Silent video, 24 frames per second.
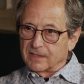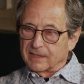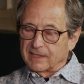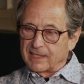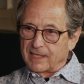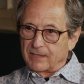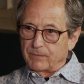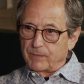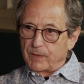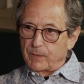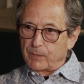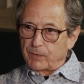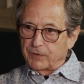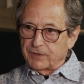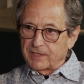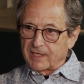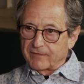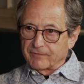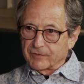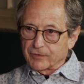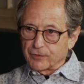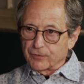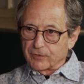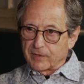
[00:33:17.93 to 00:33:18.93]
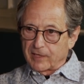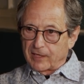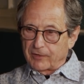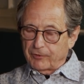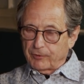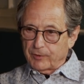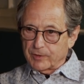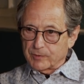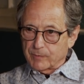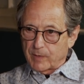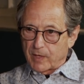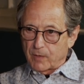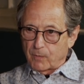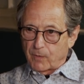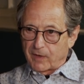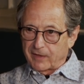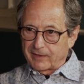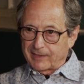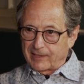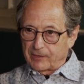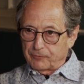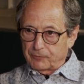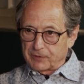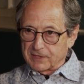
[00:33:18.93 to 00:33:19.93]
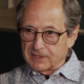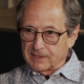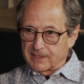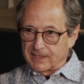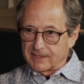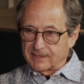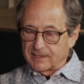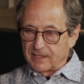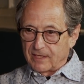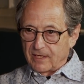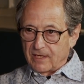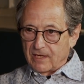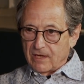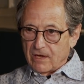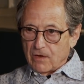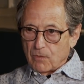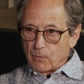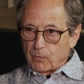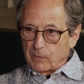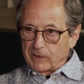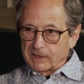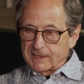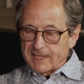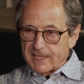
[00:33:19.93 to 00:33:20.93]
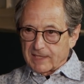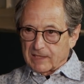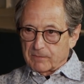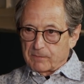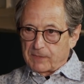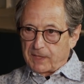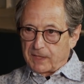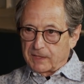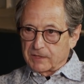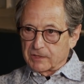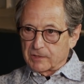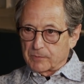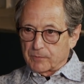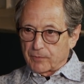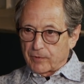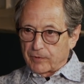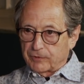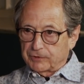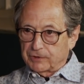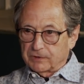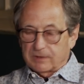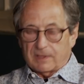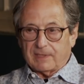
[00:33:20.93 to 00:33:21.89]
Again, we want to have two countries where one country says, we'll take the militant approach.